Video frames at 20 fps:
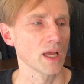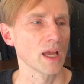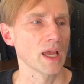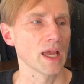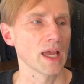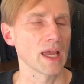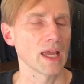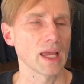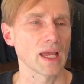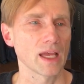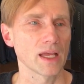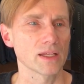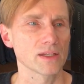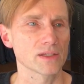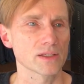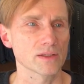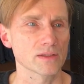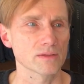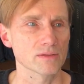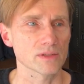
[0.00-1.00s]

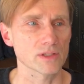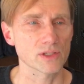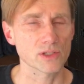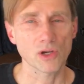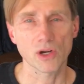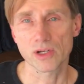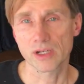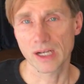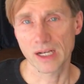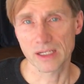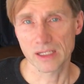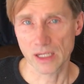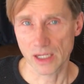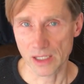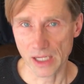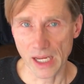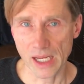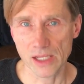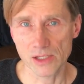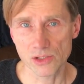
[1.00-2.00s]
and started at a
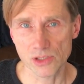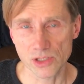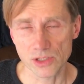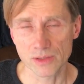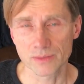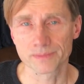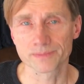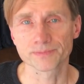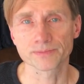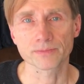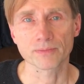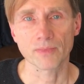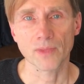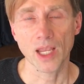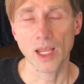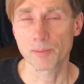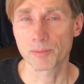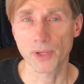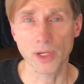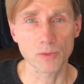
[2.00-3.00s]
young age,
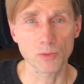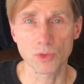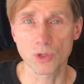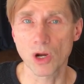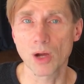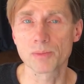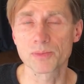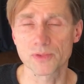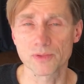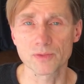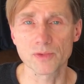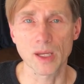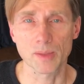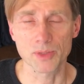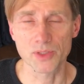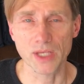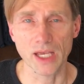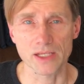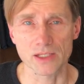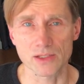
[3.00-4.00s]
but were
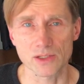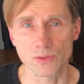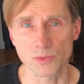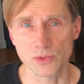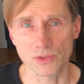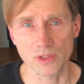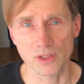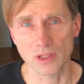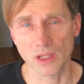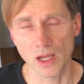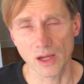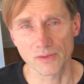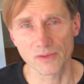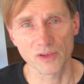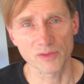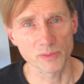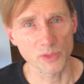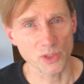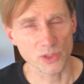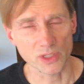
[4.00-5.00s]
obsessed with the love
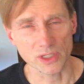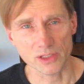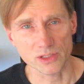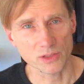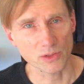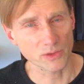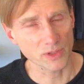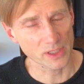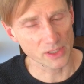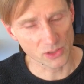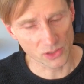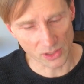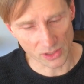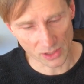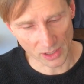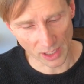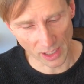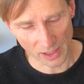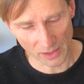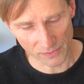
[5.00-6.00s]
of music. So they
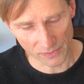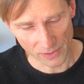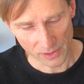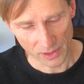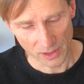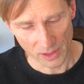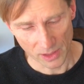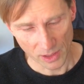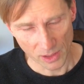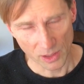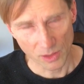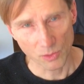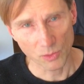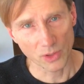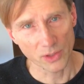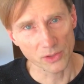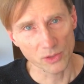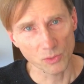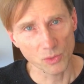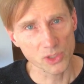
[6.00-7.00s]
just kind of
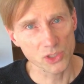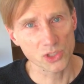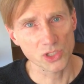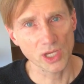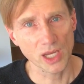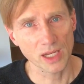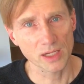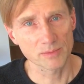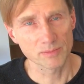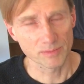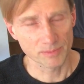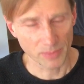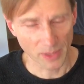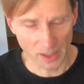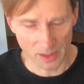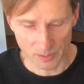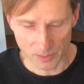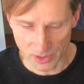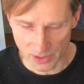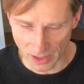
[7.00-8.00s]
were in the woodshed
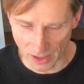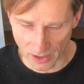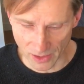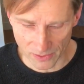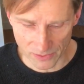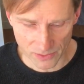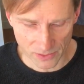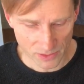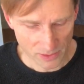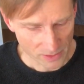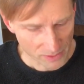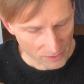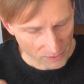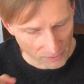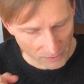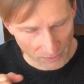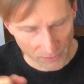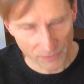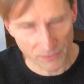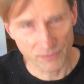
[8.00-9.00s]
by themselves
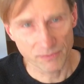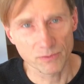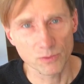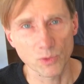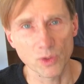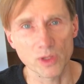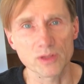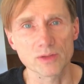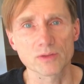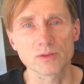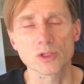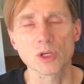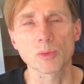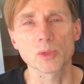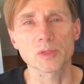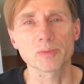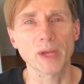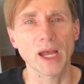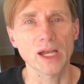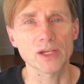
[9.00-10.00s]
with so
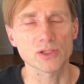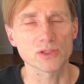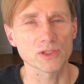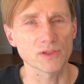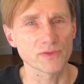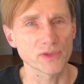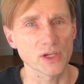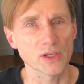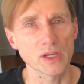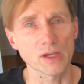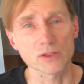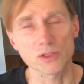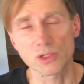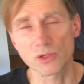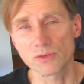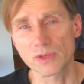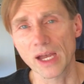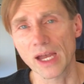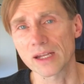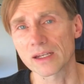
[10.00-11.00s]
much passion to figure it out.
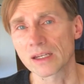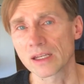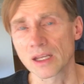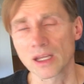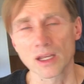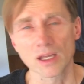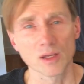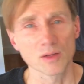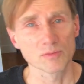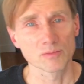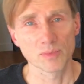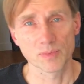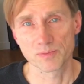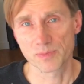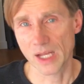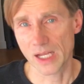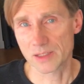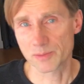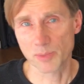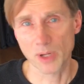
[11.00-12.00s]
So
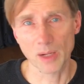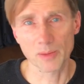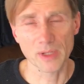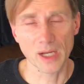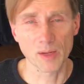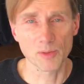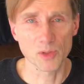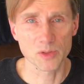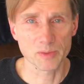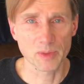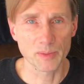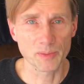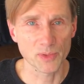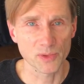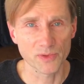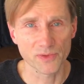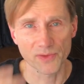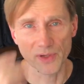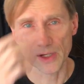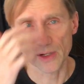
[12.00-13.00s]
that's probably how most
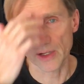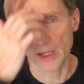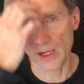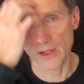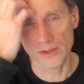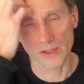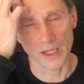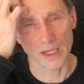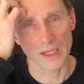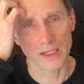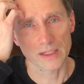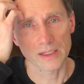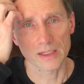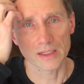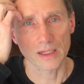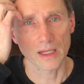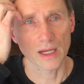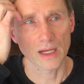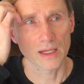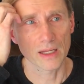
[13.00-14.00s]
people figured out,
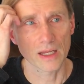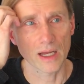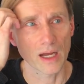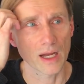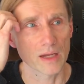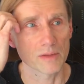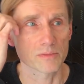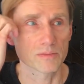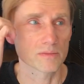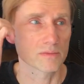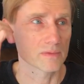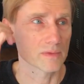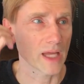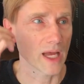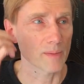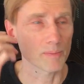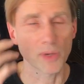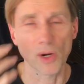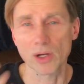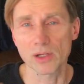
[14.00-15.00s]
and
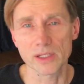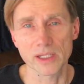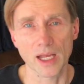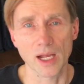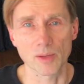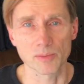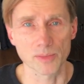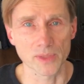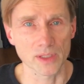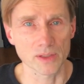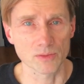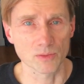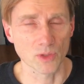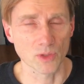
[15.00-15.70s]
that partly helped me,